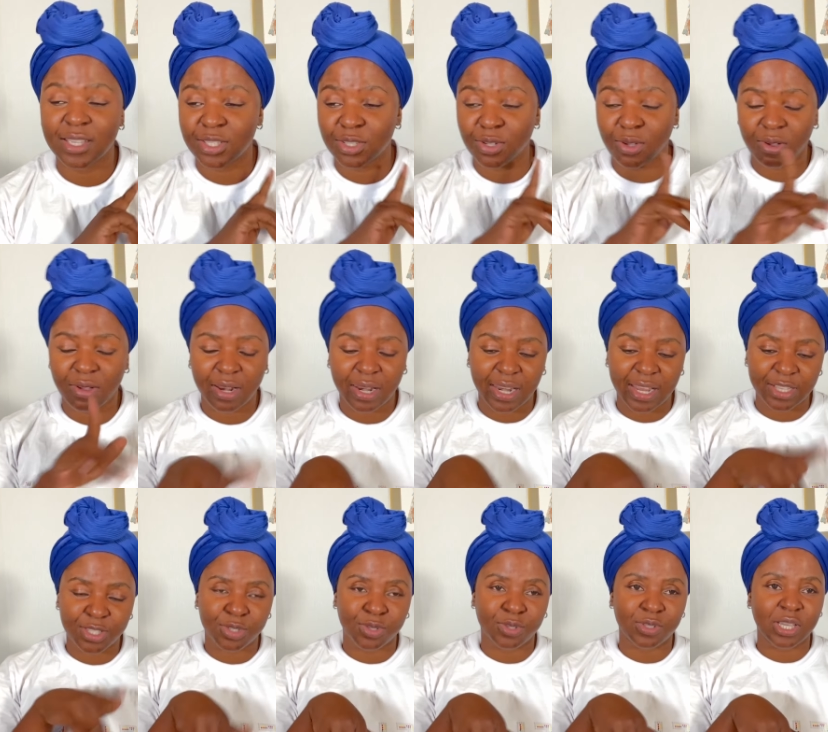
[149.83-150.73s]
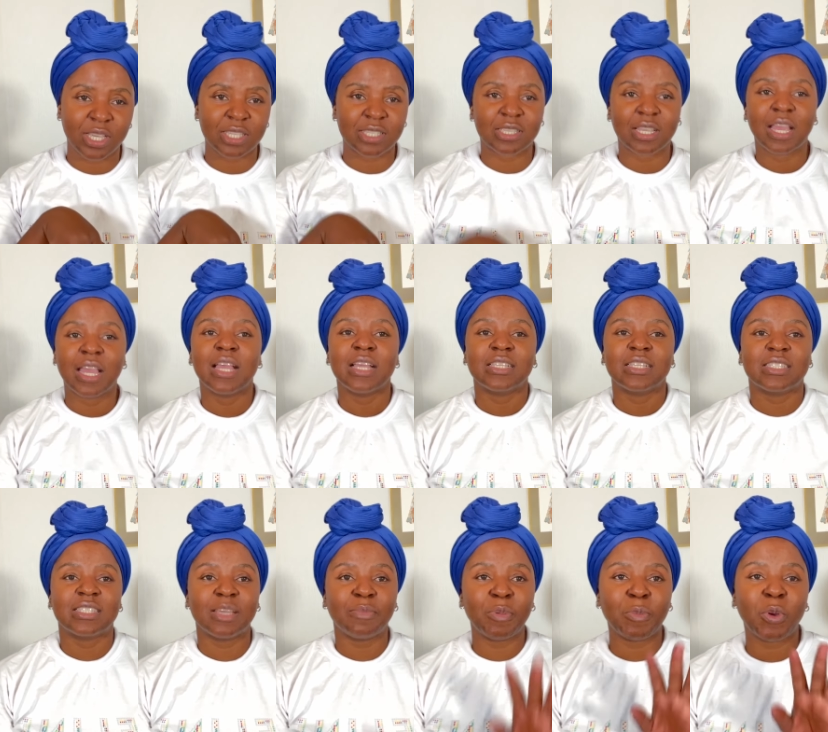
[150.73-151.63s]
So let's do this.
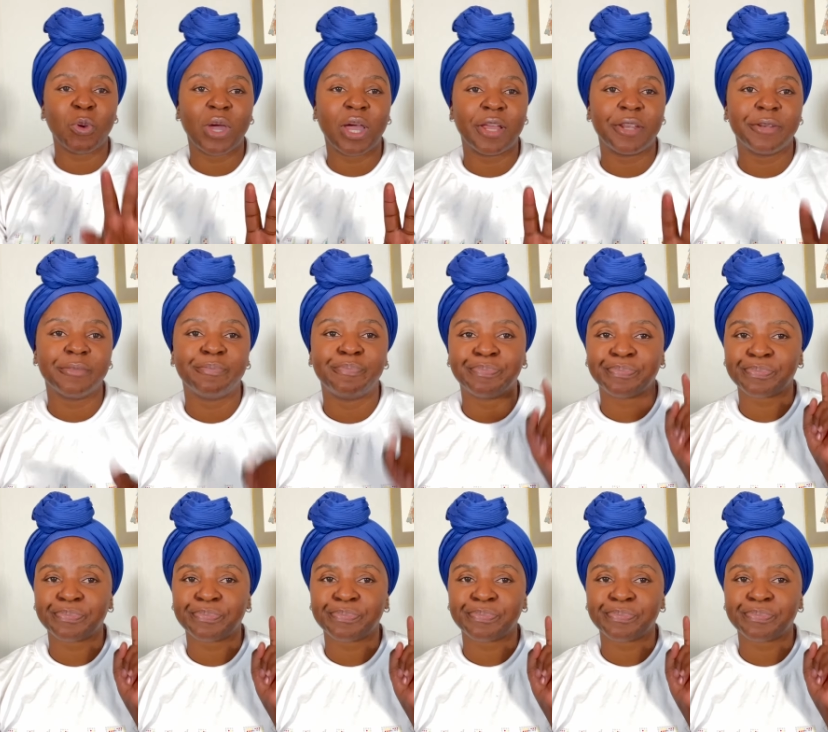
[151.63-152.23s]
Step number one,